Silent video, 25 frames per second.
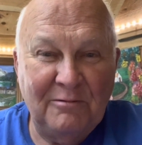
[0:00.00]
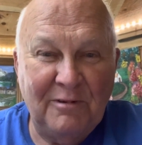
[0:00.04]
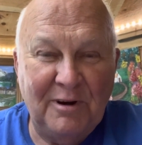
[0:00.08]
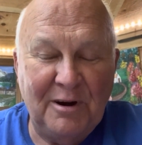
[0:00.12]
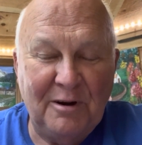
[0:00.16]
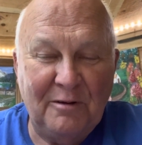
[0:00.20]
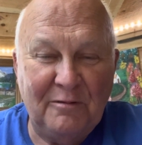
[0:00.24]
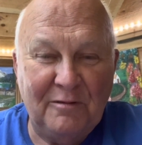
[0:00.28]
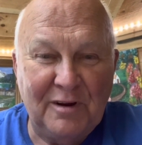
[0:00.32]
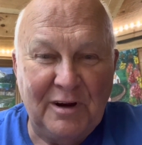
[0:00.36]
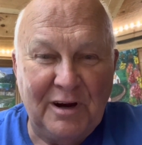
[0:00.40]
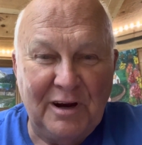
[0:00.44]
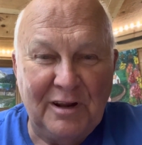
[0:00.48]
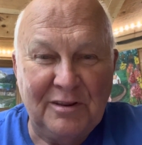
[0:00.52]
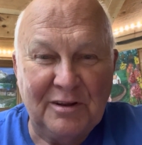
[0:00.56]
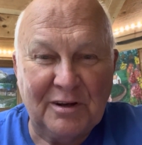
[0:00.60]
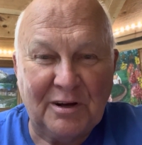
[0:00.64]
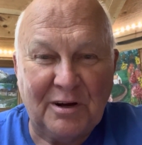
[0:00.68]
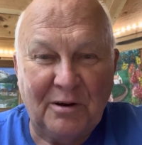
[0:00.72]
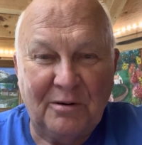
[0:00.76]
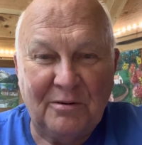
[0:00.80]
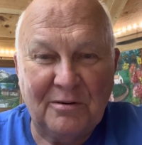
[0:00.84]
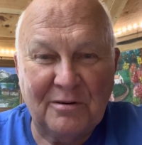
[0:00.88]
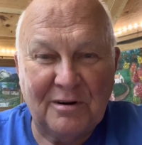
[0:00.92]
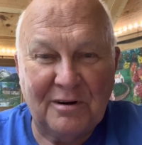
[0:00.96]
over there in the
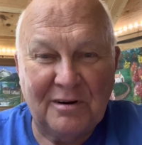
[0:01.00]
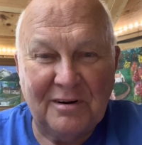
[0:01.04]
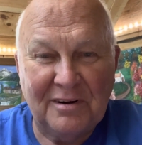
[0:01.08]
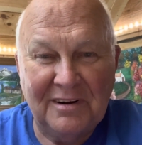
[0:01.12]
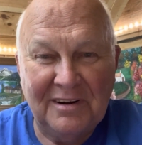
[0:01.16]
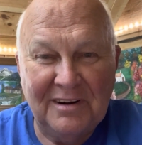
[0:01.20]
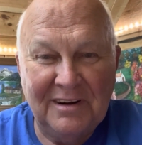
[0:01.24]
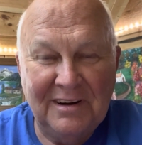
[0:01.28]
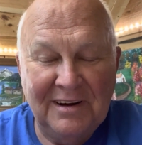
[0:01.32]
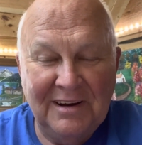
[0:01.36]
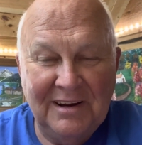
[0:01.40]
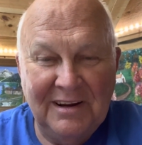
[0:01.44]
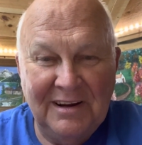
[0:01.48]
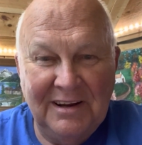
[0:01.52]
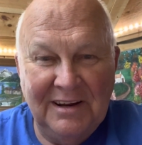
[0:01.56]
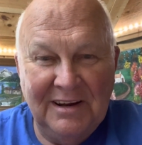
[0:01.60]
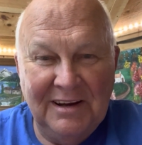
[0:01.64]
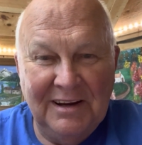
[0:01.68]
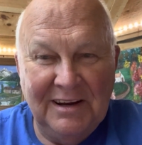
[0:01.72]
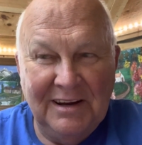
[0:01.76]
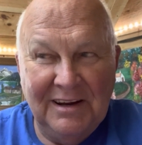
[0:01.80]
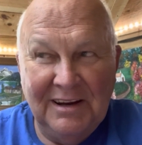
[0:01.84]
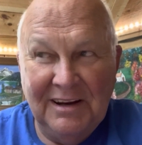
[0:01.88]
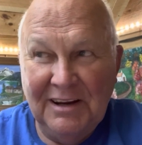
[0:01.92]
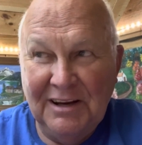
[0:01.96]
corner,
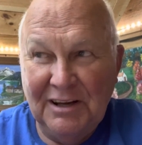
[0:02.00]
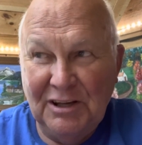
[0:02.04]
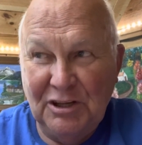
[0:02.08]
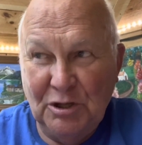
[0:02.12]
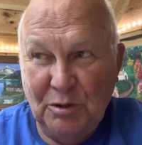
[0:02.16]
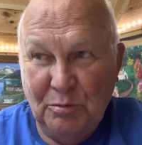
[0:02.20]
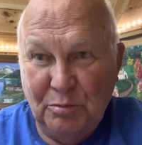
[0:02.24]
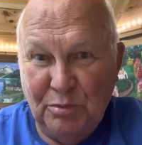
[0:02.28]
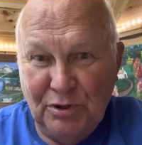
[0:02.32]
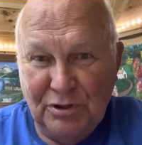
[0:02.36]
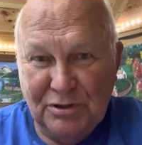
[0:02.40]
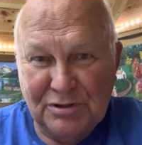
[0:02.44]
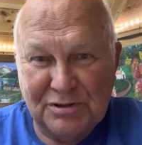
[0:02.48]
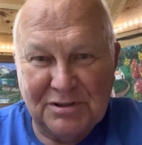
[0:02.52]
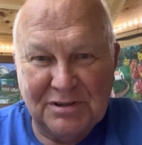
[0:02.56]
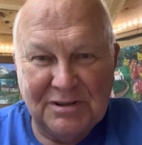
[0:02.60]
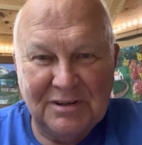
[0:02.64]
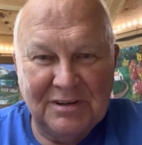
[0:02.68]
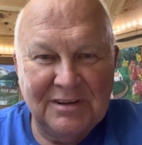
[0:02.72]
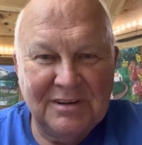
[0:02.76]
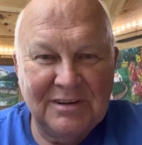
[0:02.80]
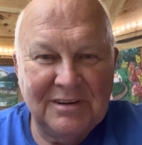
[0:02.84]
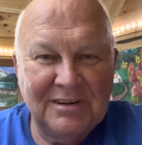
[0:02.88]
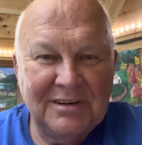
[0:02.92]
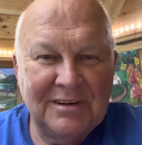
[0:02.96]
in the bush,
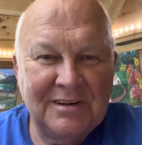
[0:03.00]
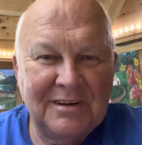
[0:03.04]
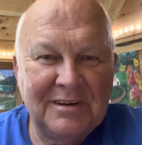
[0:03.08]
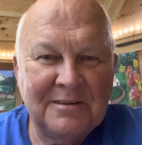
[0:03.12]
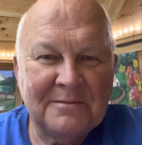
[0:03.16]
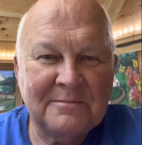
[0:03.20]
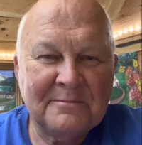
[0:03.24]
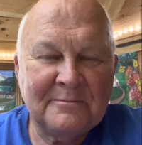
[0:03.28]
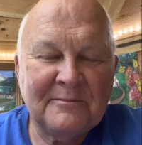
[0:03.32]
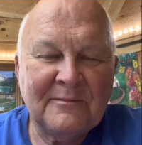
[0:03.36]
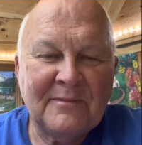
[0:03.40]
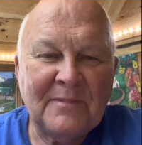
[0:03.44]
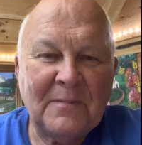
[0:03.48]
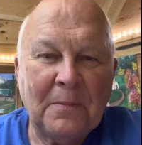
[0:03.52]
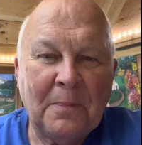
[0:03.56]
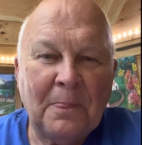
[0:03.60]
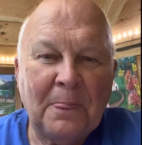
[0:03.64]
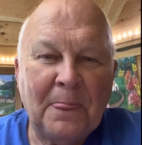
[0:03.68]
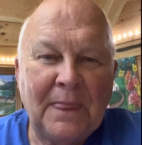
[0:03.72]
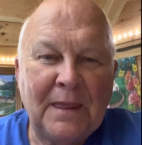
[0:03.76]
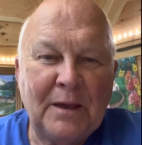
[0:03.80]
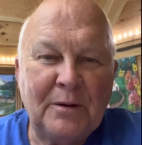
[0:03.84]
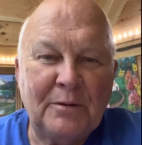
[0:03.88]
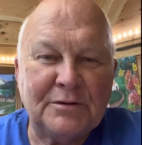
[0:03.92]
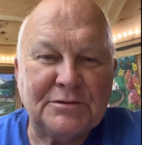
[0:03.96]

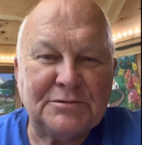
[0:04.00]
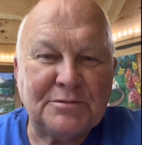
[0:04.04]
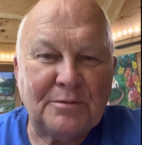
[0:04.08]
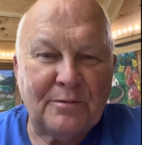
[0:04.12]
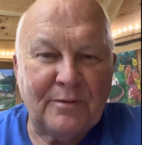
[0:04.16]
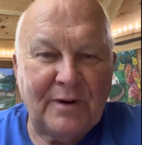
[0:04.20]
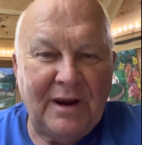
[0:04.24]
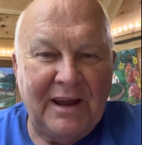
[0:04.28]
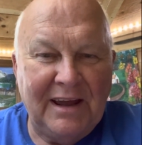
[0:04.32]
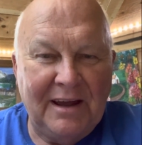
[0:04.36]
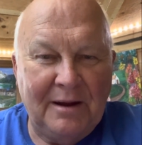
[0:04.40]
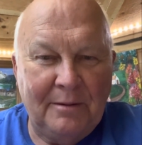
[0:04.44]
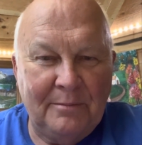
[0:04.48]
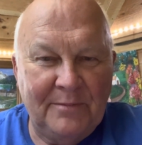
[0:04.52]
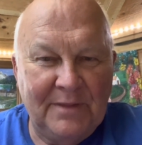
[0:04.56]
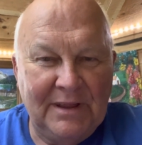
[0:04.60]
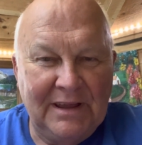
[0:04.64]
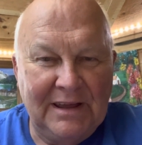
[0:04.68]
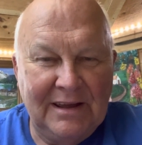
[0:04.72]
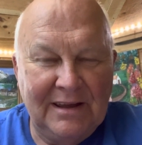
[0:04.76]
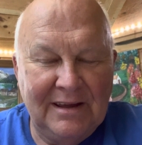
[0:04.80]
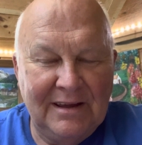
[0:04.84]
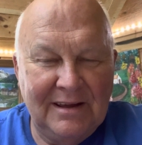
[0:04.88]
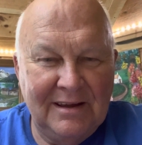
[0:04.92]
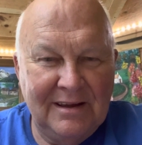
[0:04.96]
was a ram
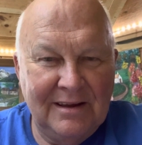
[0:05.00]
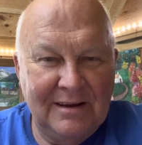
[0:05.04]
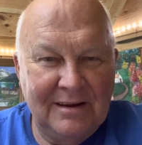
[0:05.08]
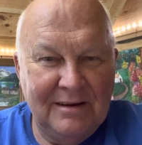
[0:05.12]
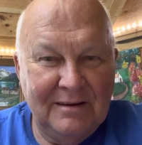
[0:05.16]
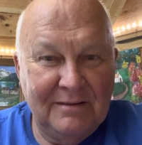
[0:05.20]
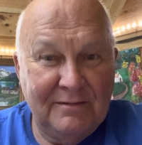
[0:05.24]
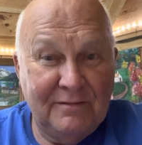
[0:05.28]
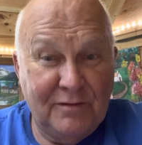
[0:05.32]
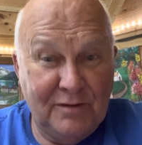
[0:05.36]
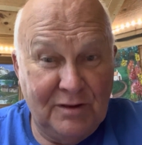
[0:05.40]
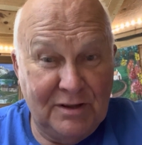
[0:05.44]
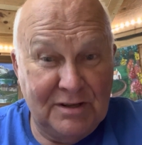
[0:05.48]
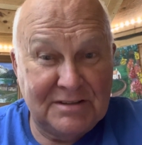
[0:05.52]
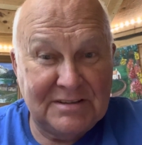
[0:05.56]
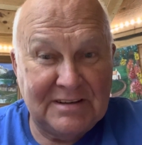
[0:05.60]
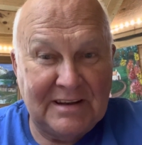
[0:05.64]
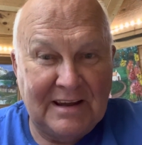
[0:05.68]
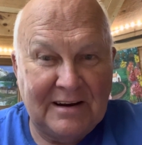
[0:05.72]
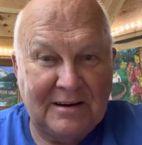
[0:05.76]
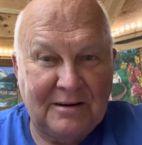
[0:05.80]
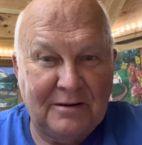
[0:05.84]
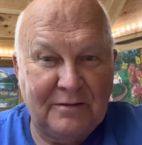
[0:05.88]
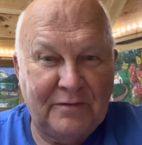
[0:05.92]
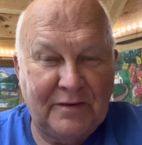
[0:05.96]
for the
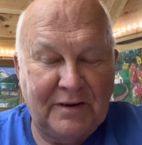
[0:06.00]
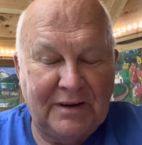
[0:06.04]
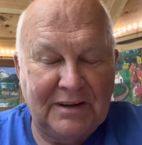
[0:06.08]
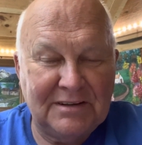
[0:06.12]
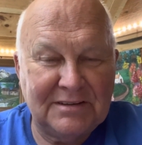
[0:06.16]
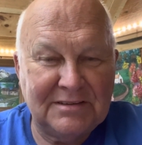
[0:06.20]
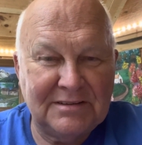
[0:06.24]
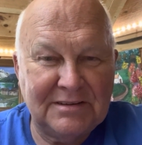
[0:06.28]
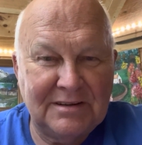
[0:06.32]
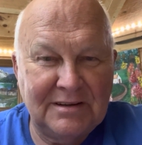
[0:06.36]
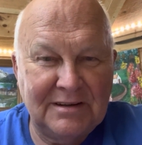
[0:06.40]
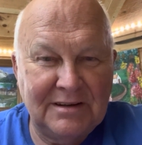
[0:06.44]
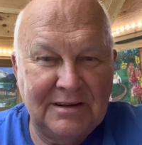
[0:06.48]
sacrifice.